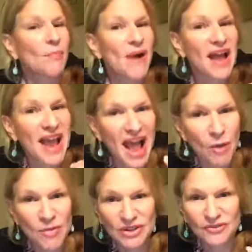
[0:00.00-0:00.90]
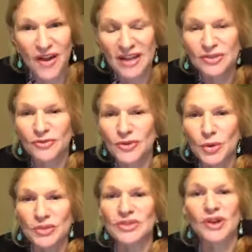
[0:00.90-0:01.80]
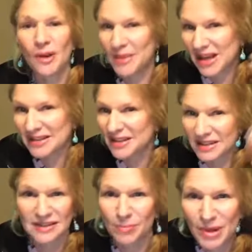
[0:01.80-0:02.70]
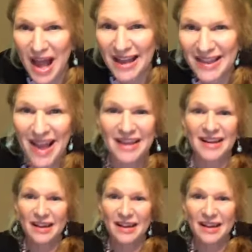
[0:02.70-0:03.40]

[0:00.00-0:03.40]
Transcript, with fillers: by how much fossil fuels are coming into the supply line.